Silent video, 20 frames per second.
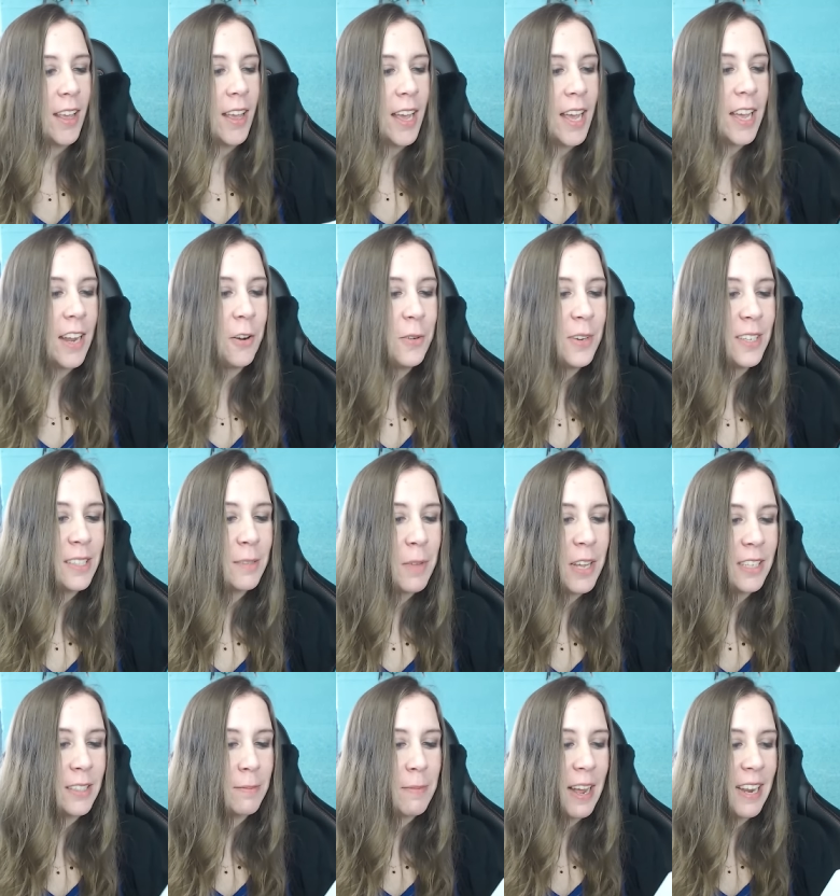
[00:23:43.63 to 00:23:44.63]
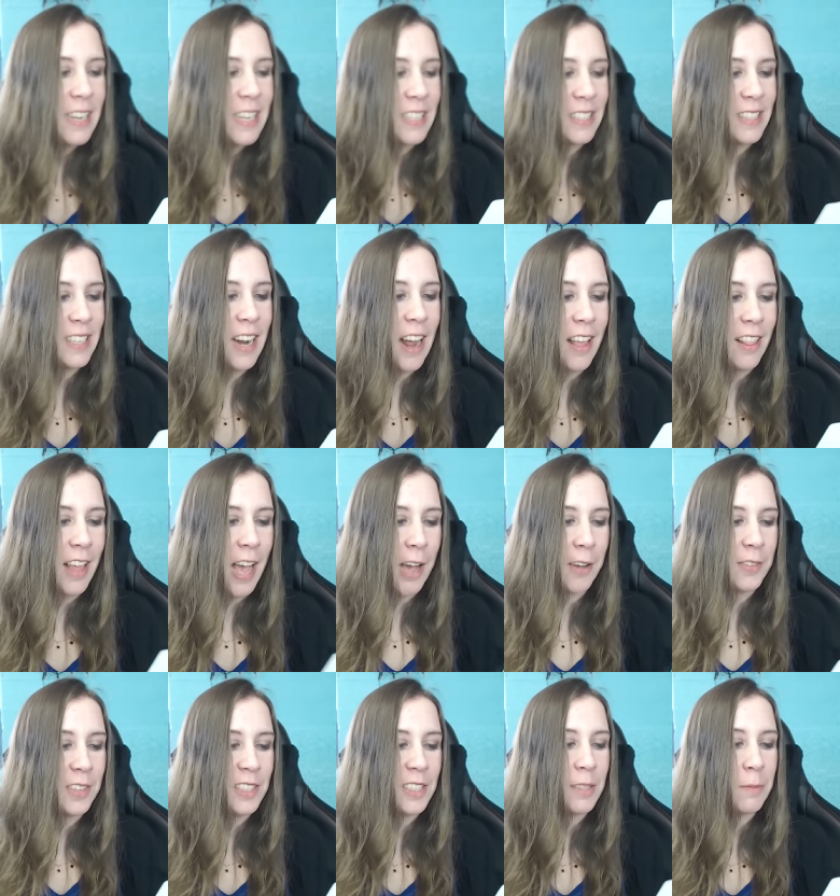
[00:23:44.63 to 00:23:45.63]
It always makes my niece and I laugh
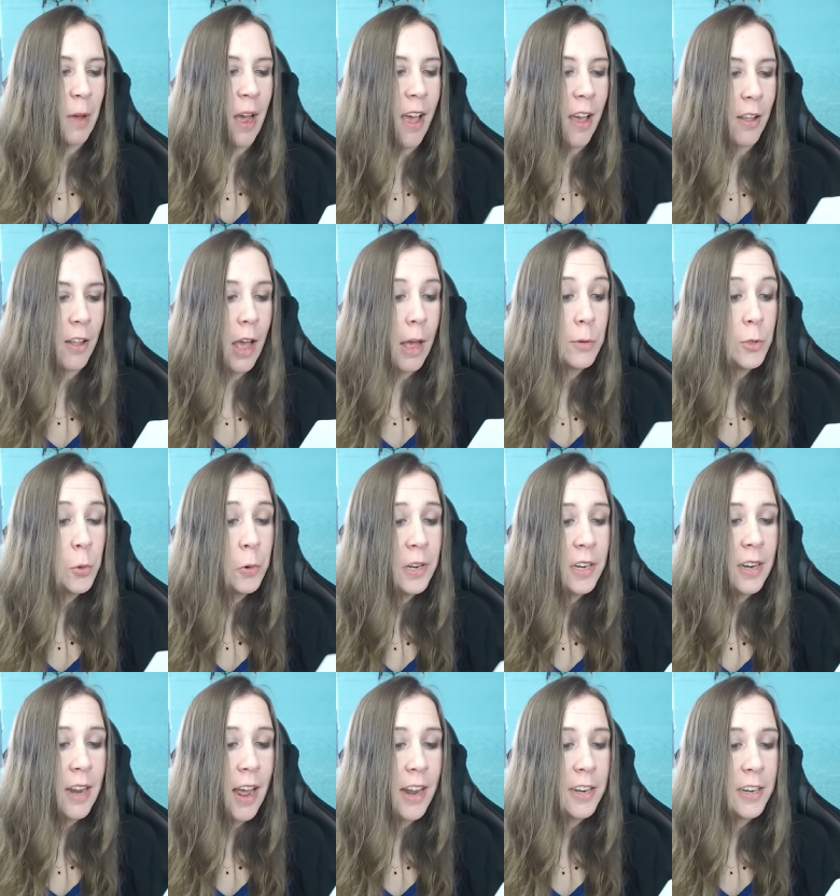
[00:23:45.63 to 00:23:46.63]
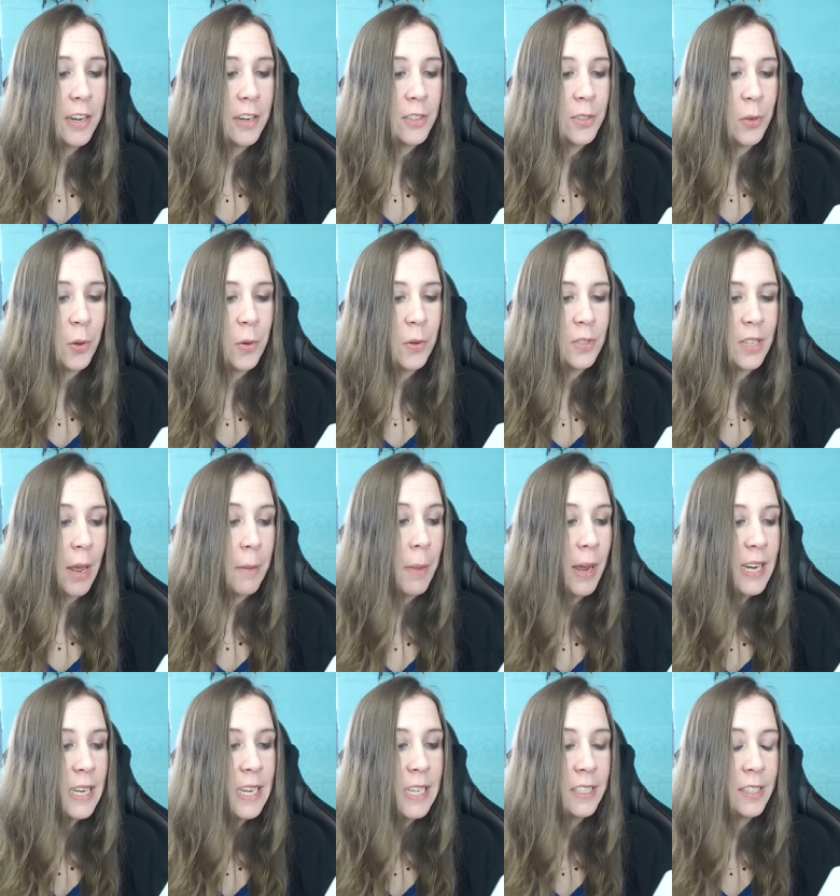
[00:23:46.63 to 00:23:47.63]
and smile. I'm 29 years old and my
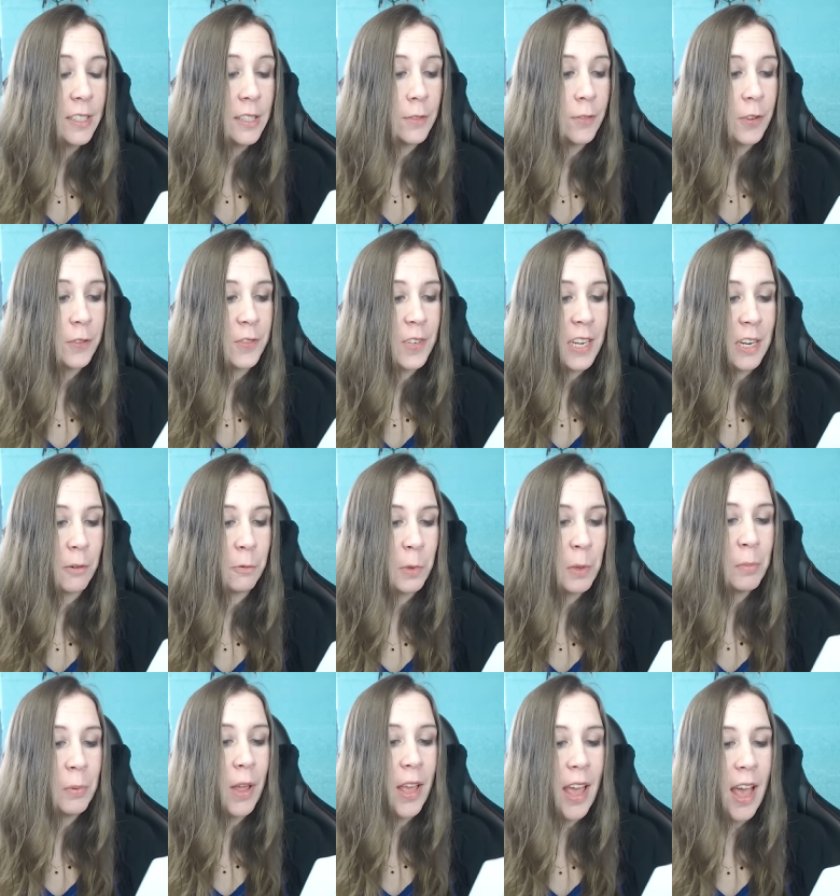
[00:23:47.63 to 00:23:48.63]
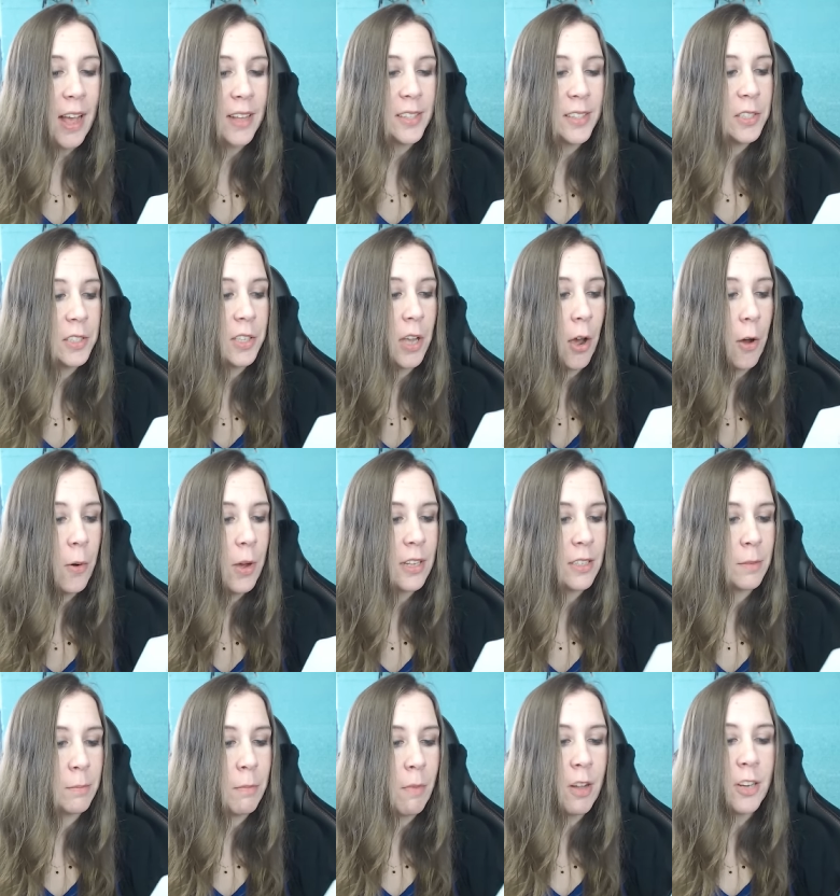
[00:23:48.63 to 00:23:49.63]
niece is 15. We play SSO as
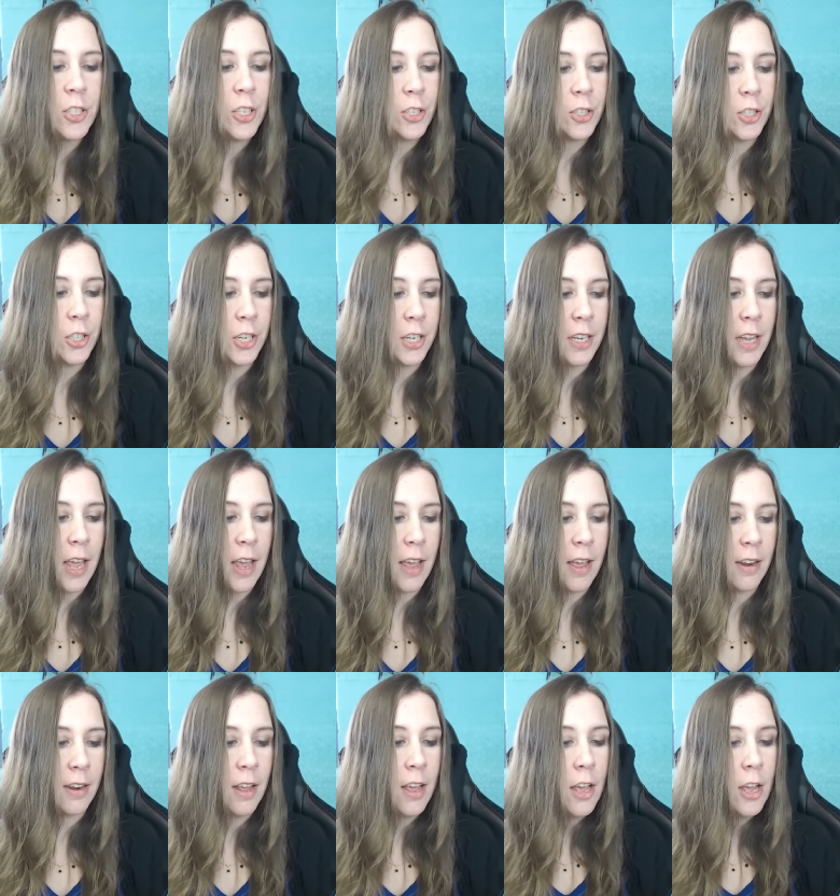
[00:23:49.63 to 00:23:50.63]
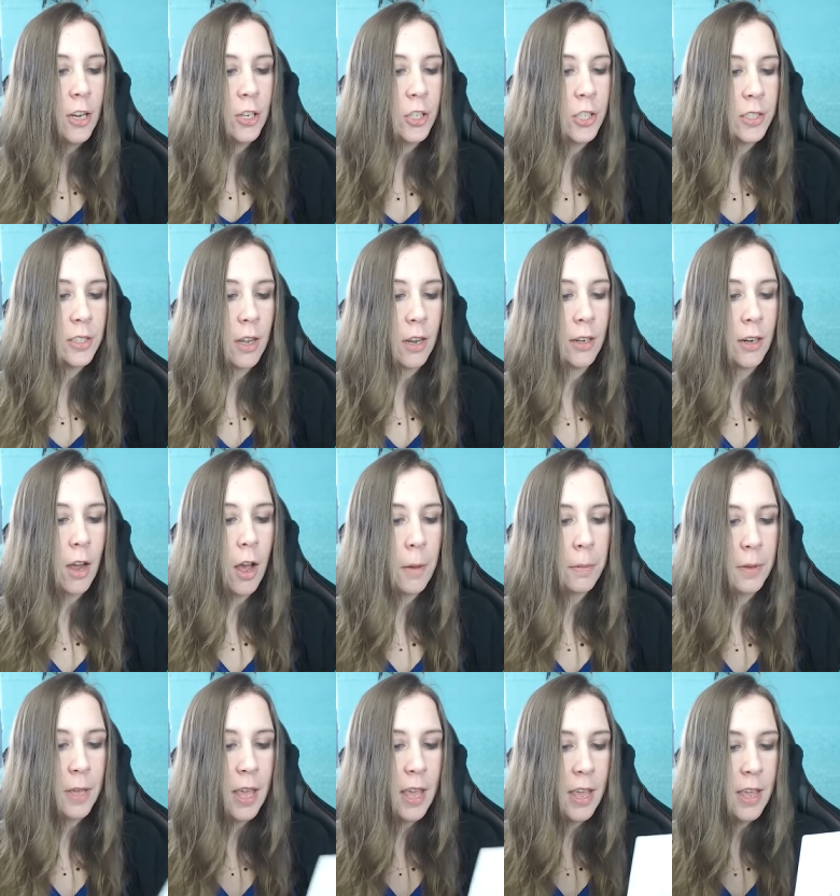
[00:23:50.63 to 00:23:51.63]
much as she can. She's on
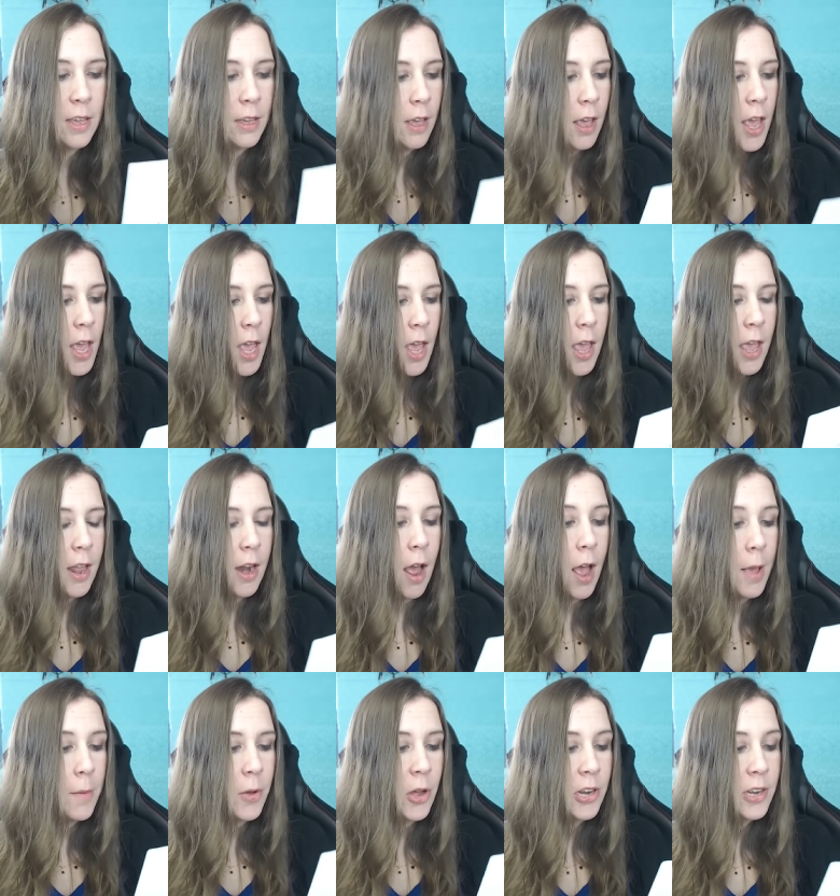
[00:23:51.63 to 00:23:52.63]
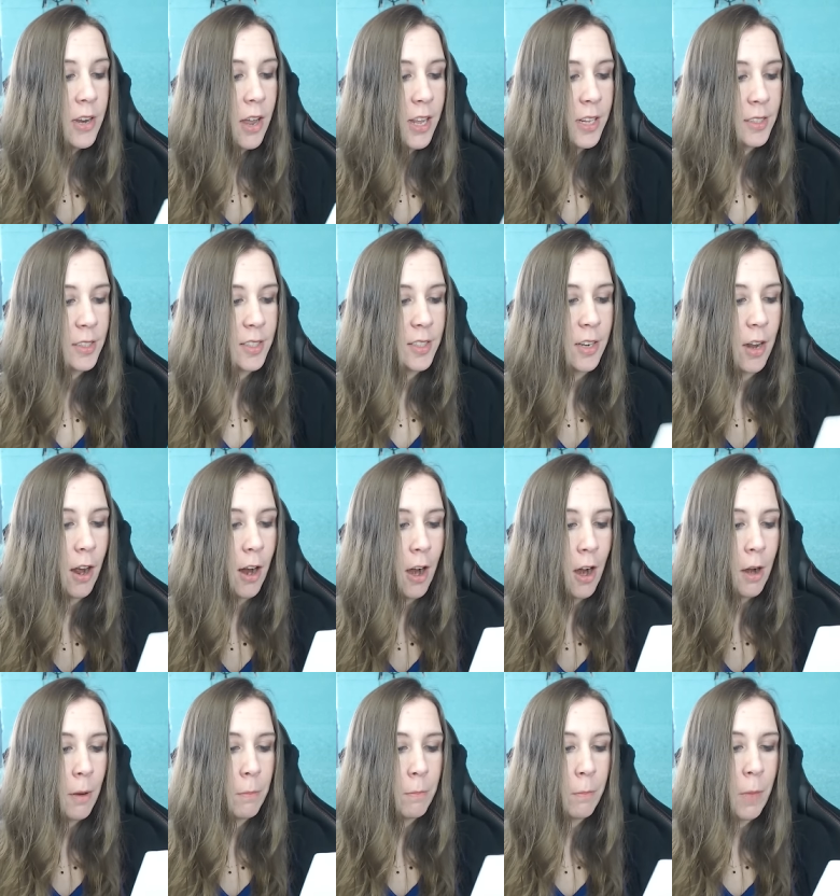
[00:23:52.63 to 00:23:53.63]
Cupcake and I'm on
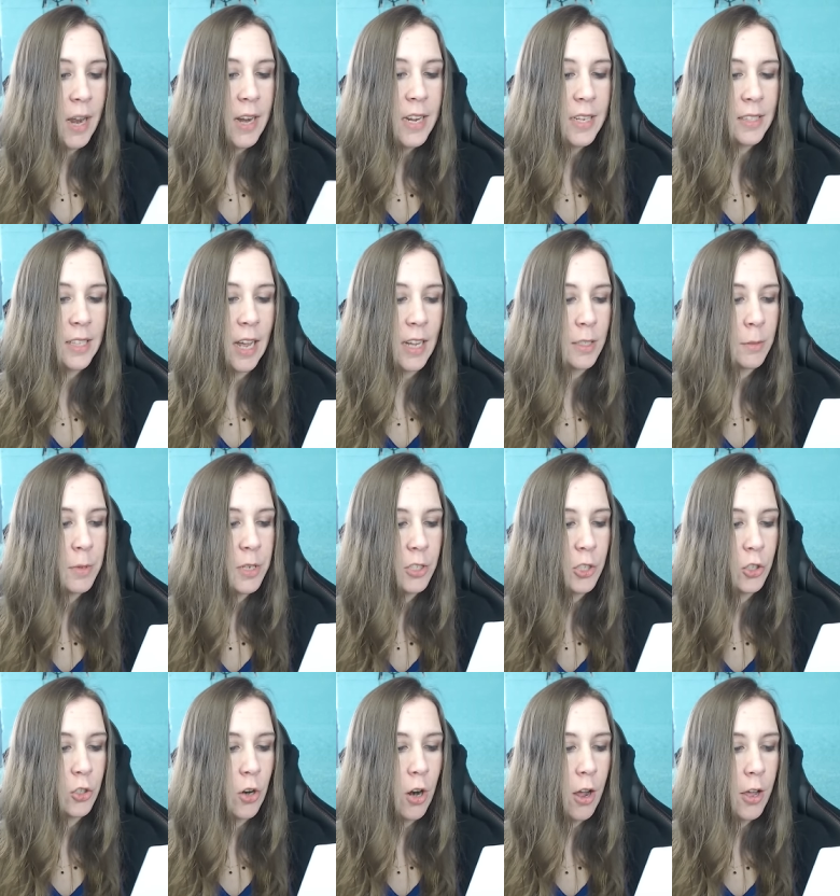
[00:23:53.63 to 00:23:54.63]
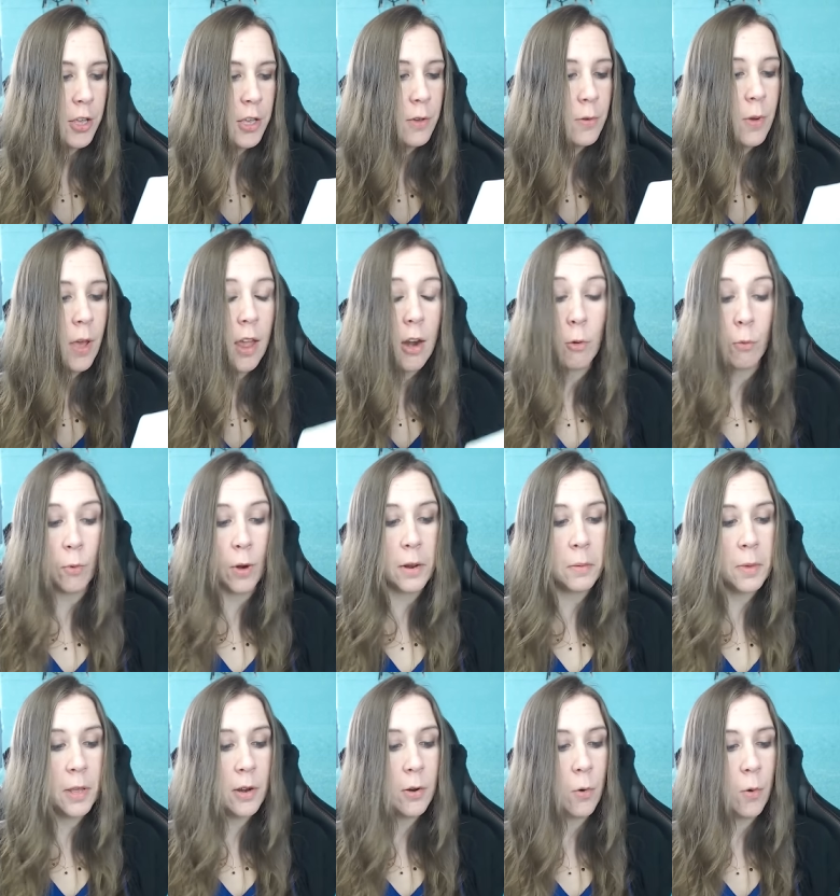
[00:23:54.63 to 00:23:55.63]
Nightstar. My niece asked me to draw you an
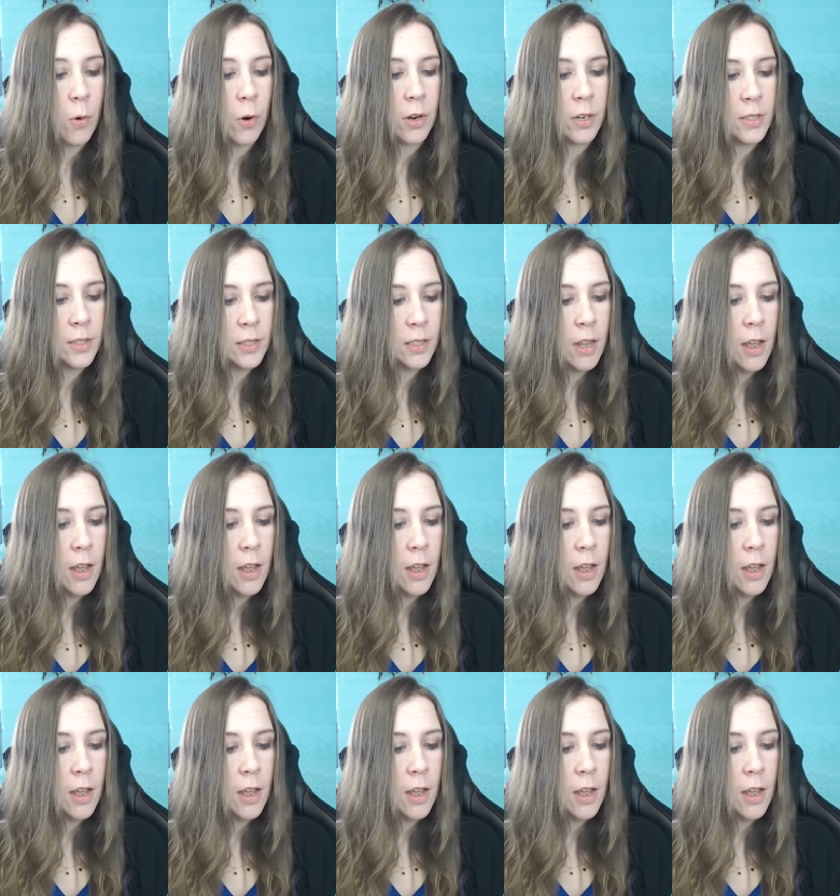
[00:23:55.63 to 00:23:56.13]
Arabian horse.